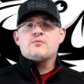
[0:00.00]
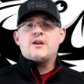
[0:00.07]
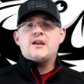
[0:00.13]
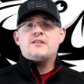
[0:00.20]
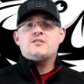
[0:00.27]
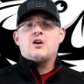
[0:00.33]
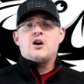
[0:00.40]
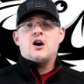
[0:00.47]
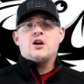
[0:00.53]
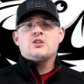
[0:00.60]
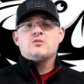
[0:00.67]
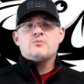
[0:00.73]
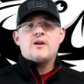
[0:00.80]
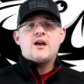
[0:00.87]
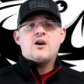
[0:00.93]
great
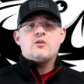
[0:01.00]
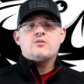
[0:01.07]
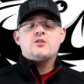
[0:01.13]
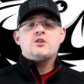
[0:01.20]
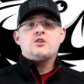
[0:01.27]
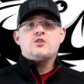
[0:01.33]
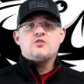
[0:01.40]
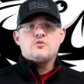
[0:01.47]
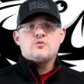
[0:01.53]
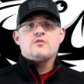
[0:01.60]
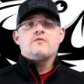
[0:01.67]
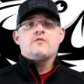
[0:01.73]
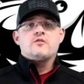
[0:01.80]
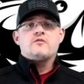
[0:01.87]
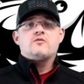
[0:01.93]
all-around
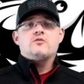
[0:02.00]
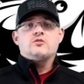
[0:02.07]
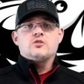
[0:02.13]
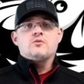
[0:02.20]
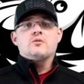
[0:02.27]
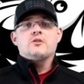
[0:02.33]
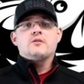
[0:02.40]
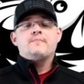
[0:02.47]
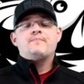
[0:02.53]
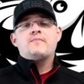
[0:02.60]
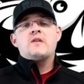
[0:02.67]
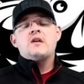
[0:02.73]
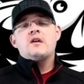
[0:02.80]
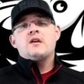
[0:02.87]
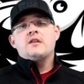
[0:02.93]
universal lure.
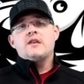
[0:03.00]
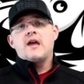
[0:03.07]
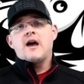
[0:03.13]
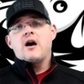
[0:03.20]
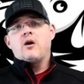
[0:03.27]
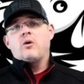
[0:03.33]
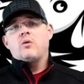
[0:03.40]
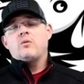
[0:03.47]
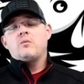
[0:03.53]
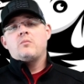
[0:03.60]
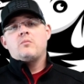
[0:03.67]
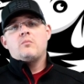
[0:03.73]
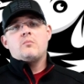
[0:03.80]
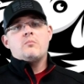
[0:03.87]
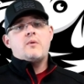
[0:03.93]
Now,
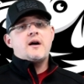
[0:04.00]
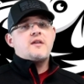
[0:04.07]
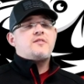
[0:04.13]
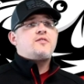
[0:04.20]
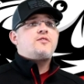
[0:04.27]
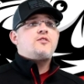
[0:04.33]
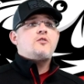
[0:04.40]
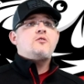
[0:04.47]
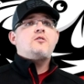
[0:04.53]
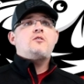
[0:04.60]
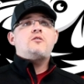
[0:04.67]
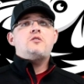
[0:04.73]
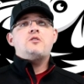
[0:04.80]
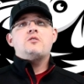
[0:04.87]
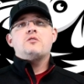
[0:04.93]
my
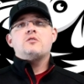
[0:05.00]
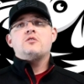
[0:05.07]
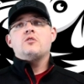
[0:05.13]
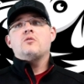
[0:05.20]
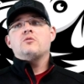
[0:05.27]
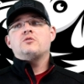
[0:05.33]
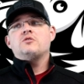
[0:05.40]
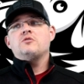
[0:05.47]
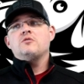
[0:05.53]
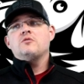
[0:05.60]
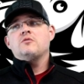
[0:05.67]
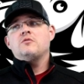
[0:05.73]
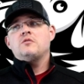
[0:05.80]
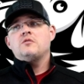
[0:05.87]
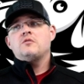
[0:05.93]
third
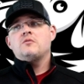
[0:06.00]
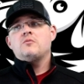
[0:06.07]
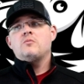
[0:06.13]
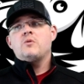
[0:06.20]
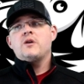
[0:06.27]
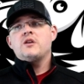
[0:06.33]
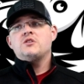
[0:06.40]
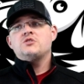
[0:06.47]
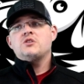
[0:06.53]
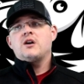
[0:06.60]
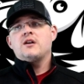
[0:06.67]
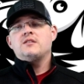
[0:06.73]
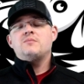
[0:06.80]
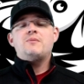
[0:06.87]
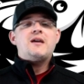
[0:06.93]
go-to, which
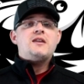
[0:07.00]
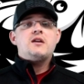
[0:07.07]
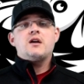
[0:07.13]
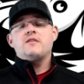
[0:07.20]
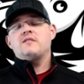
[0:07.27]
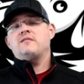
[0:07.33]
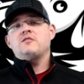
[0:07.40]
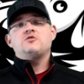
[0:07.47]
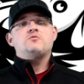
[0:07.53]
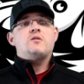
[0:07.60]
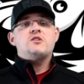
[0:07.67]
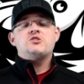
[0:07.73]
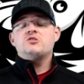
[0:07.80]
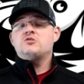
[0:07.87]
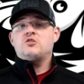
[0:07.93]
depending on the
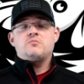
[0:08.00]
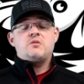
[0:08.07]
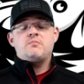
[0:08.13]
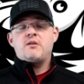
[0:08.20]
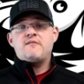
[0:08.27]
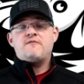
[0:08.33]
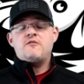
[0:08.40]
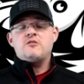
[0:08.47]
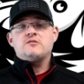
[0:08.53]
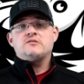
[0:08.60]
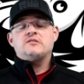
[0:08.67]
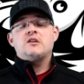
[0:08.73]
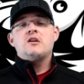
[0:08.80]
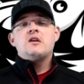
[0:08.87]
situations could be my first.